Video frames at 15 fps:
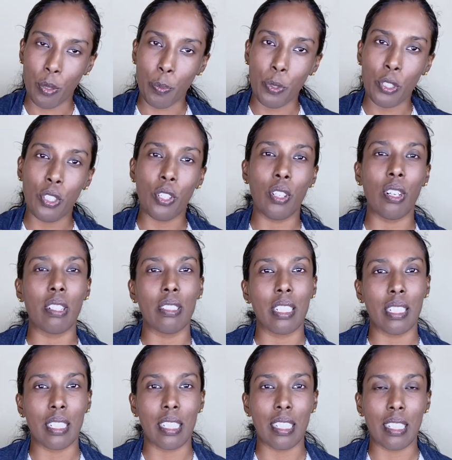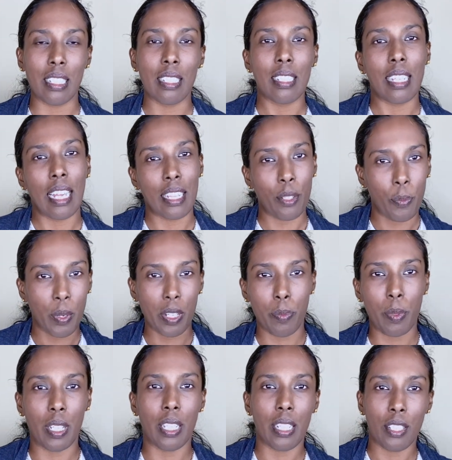put your contact details at the very
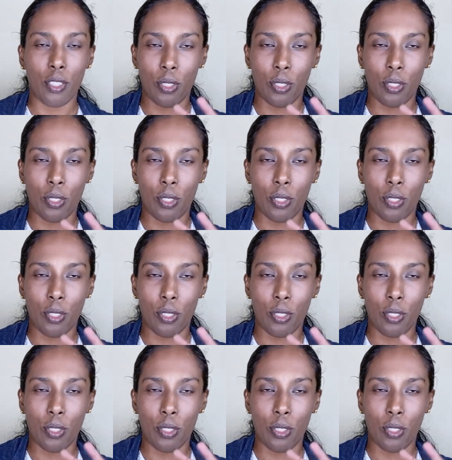beginning